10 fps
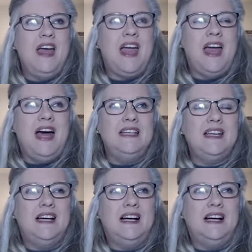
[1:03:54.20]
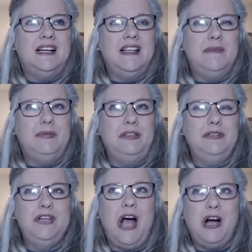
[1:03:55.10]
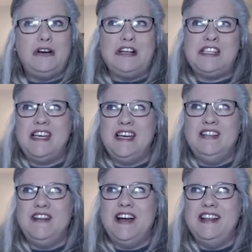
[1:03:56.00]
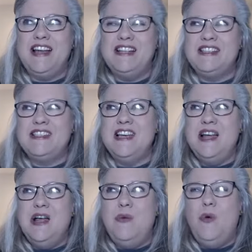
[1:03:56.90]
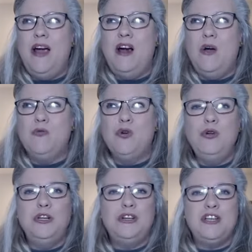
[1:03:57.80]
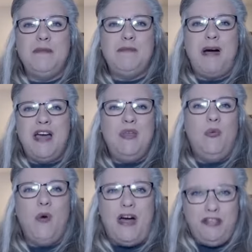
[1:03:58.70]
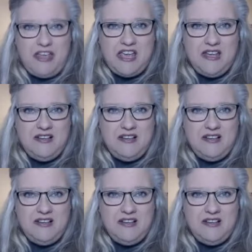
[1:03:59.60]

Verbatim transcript: And uh, plutocracy, right? That's where rulership by the wealthy,